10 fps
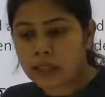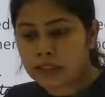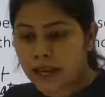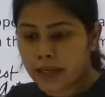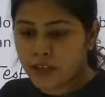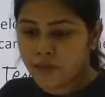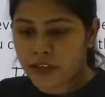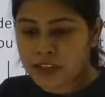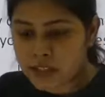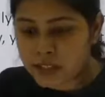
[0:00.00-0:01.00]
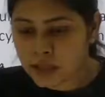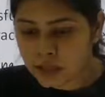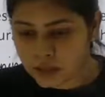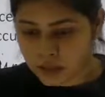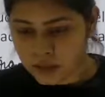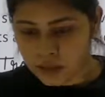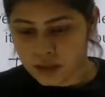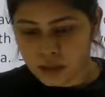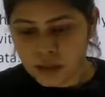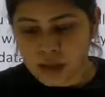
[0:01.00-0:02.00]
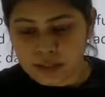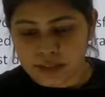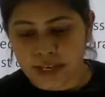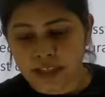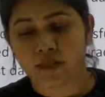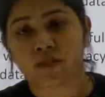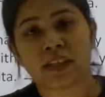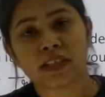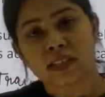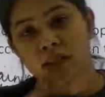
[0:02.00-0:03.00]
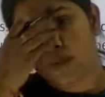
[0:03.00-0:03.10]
That difference is that difference